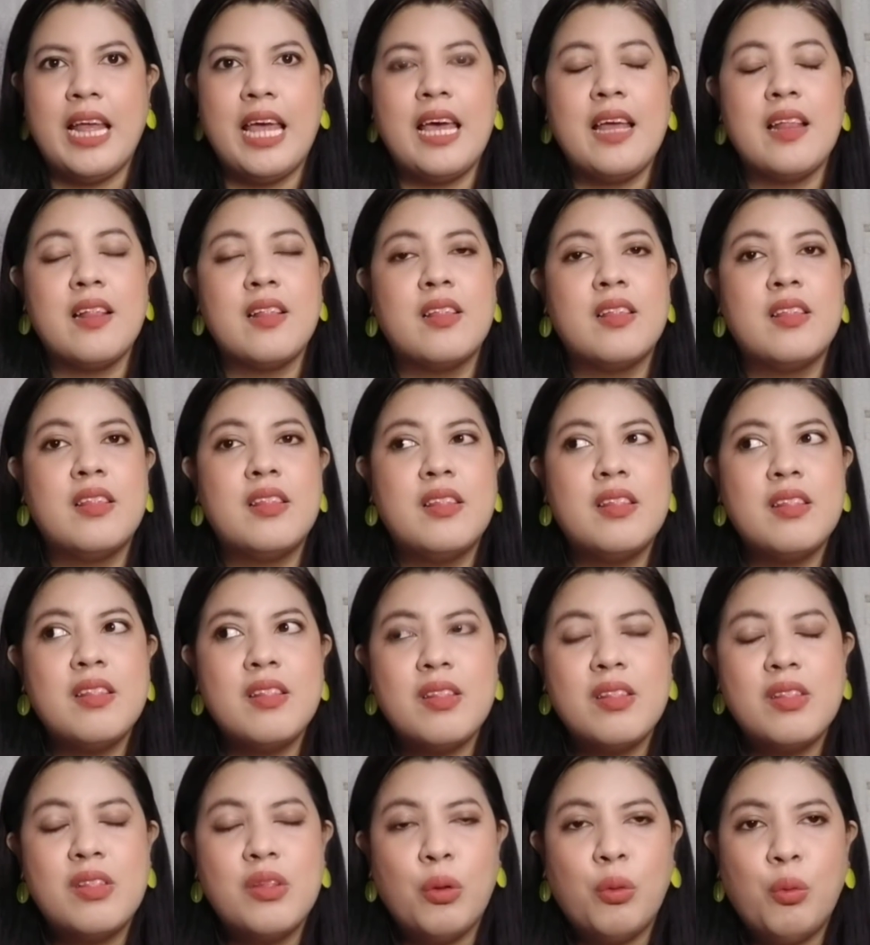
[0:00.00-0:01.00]
And
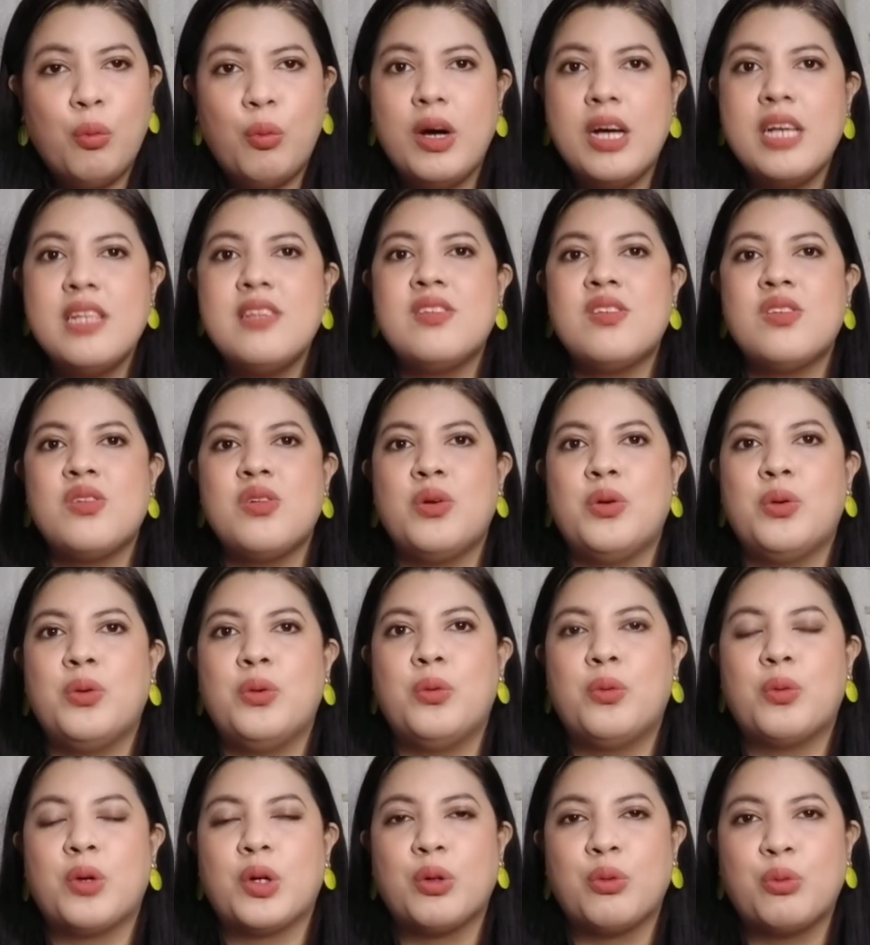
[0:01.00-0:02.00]
the ones
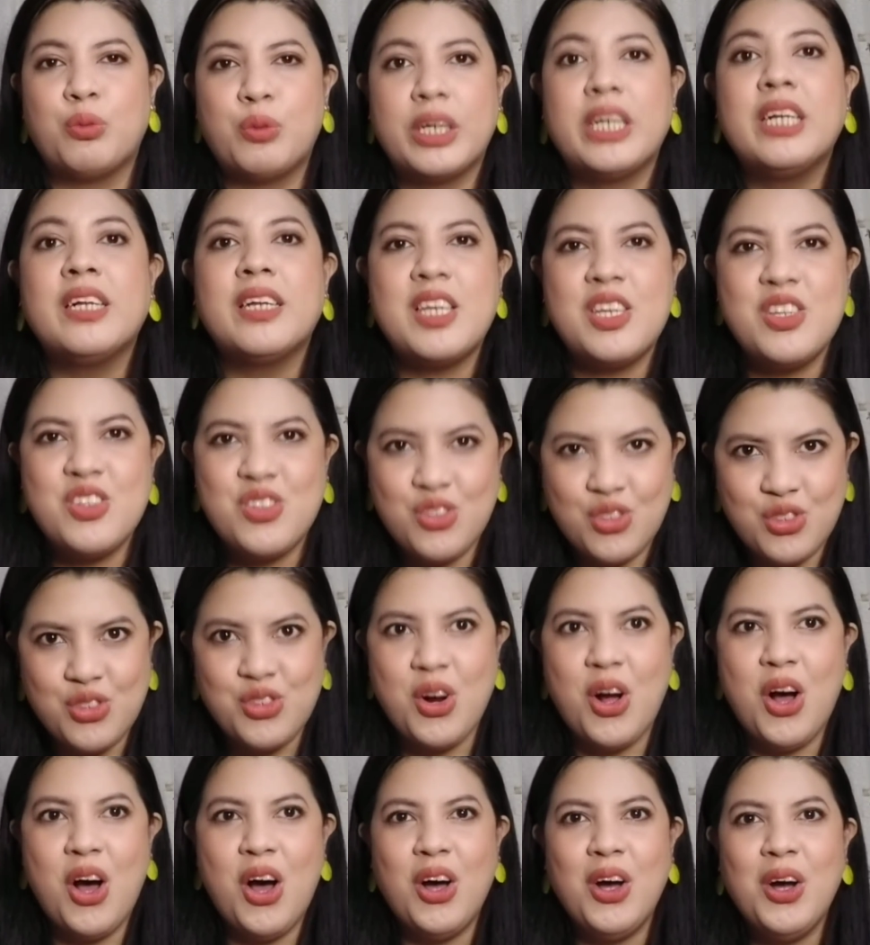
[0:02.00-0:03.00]
who were really
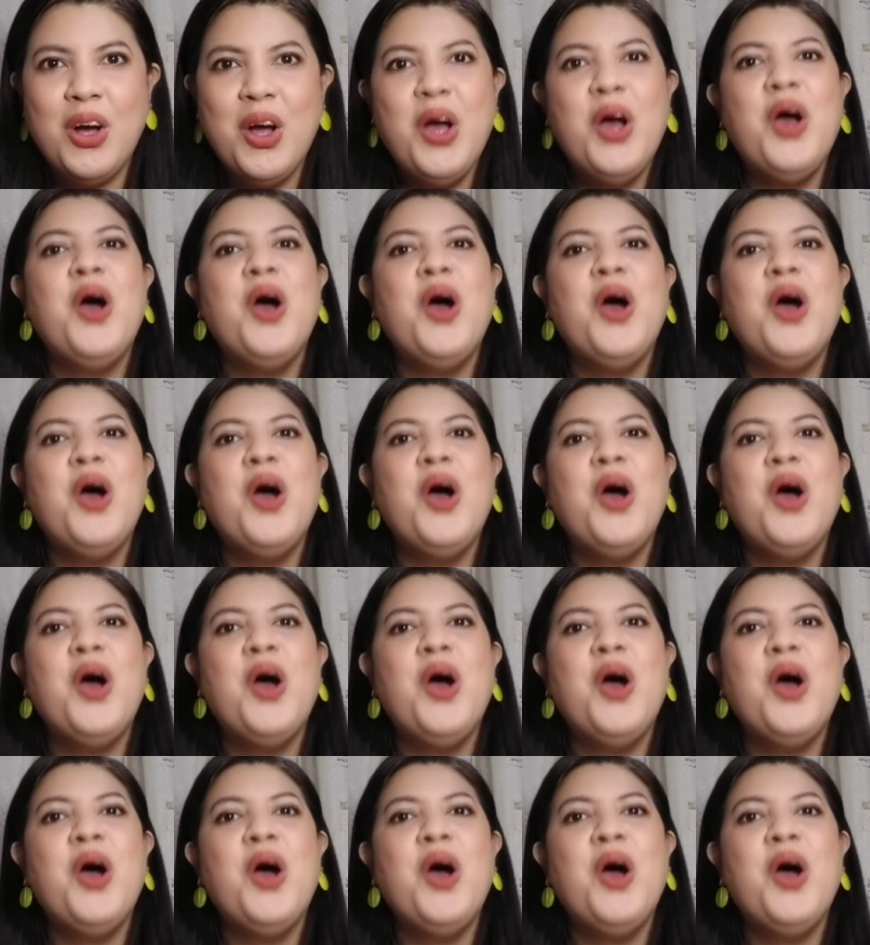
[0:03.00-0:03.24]
strong